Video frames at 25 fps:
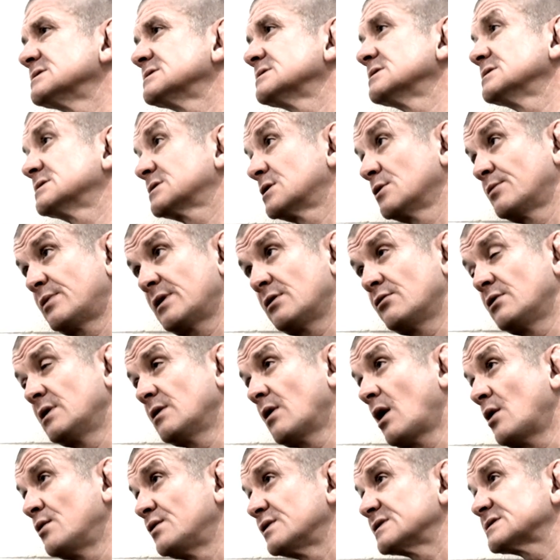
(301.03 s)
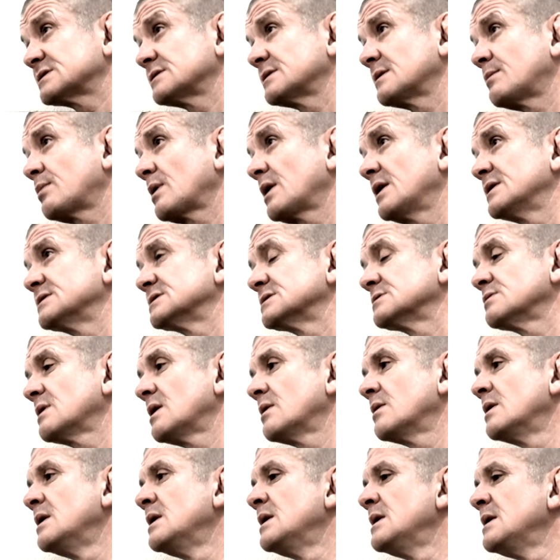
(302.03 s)
there's got to be a real onus on the players as
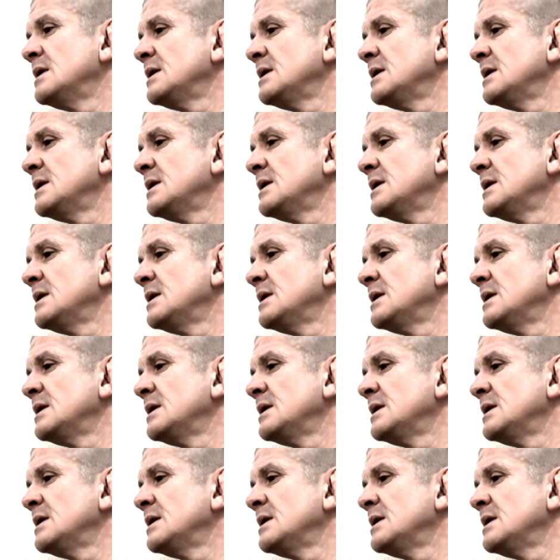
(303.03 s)
well.